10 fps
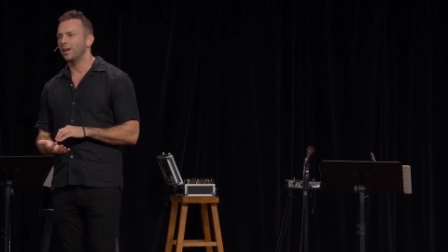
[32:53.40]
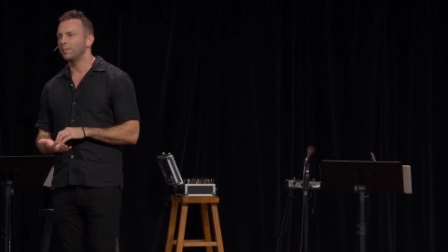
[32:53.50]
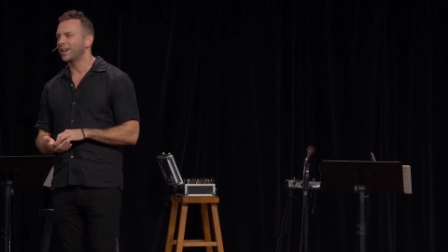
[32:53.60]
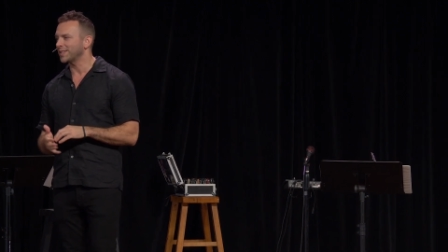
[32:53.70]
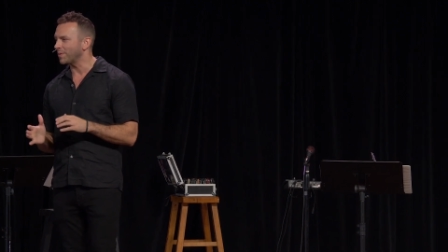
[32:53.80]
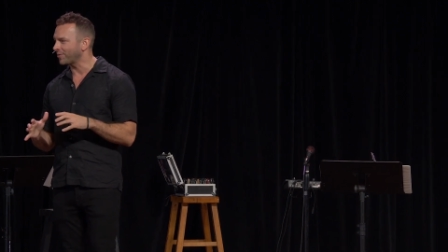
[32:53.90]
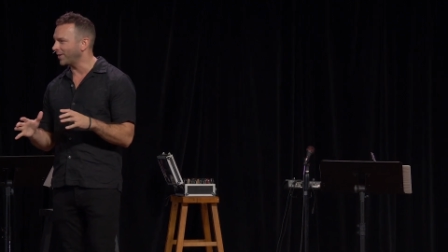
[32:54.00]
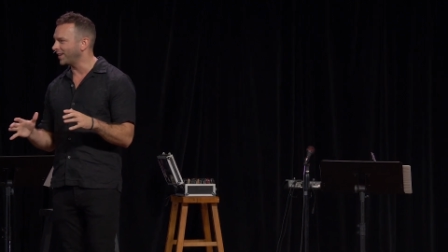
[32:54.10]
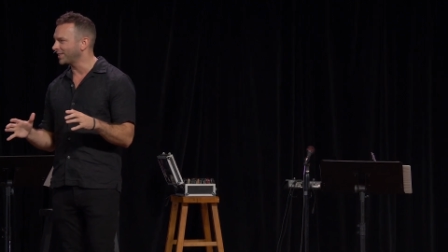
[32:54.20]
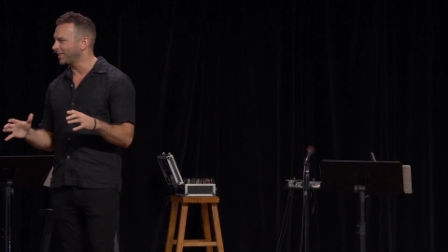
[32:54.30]
Because I'm
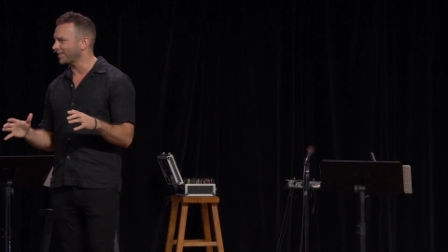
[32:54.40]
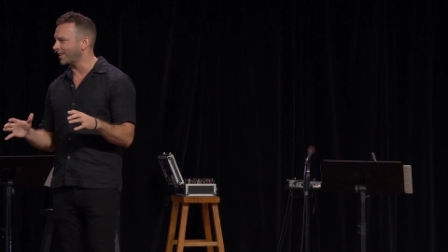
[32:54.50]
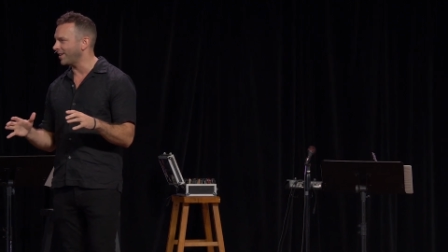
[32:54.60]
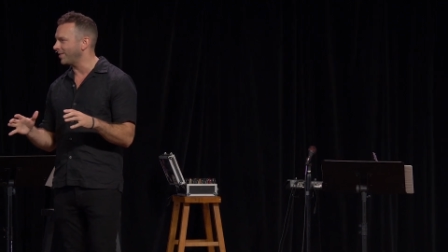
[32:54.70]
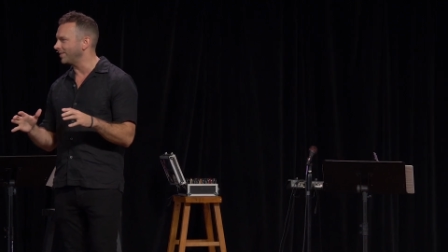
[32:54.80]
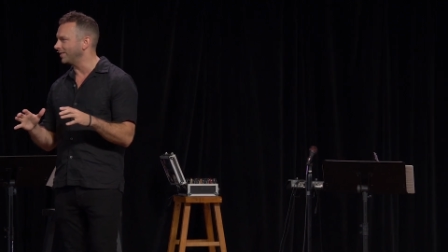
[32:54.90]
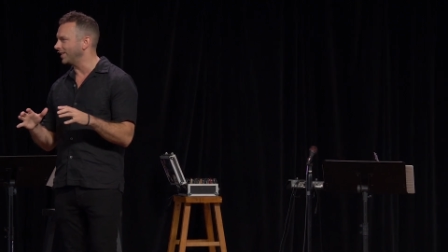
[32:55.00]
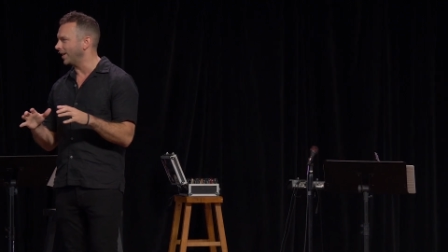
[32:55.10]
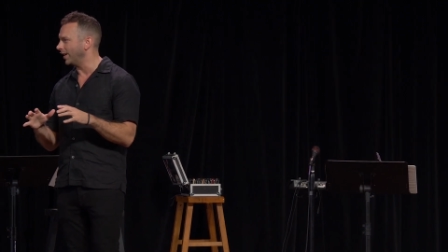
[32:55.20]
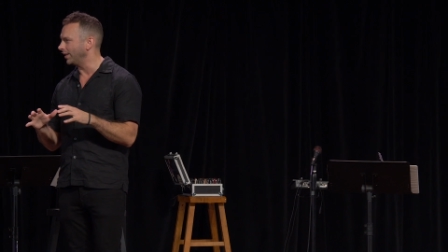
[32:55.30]
afraid it's going to sound
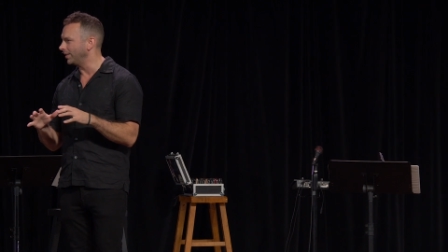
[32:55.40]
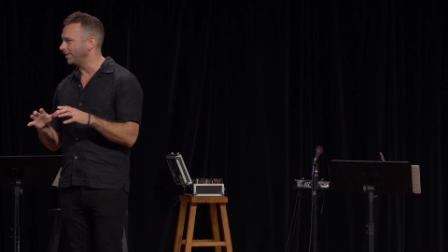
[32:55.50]
uh,